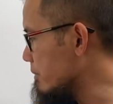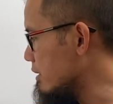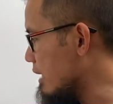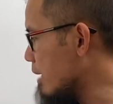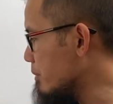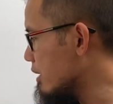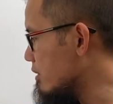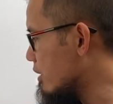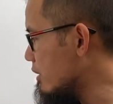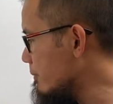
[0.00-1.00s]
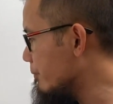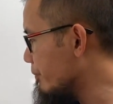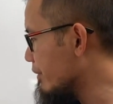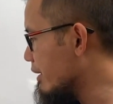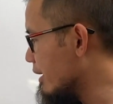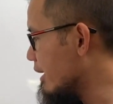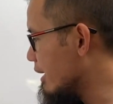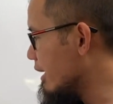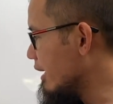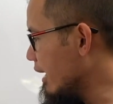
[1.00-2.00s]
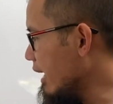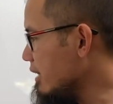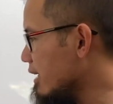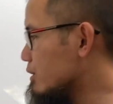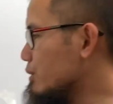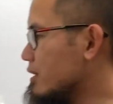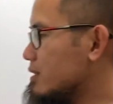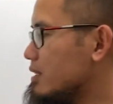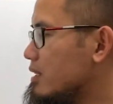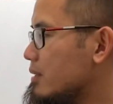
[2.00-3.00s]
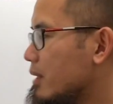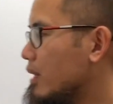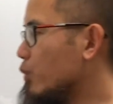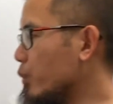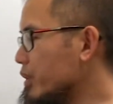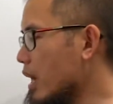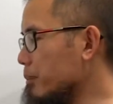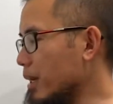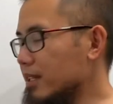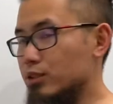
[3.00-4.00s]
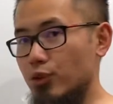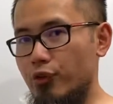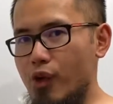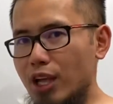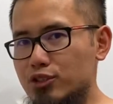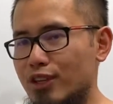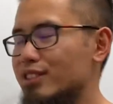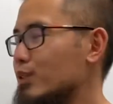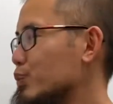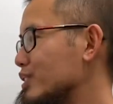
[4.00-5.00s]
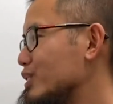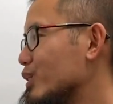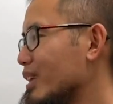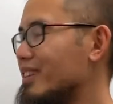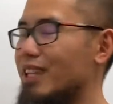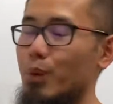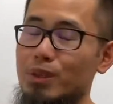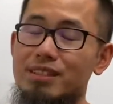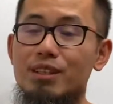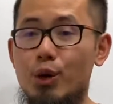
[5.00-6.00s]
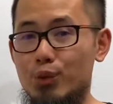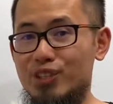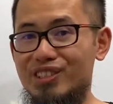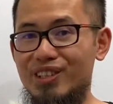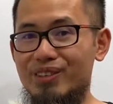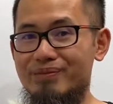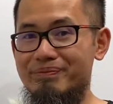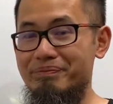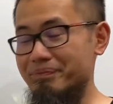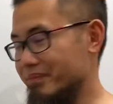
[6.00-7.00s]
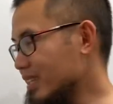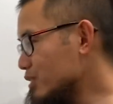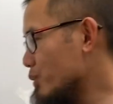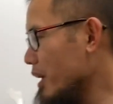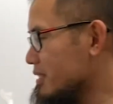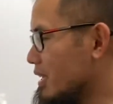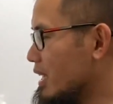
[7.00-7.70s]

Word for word: denominator. And as you can see, when we combine these two fractions, we still end up with the original. That's great,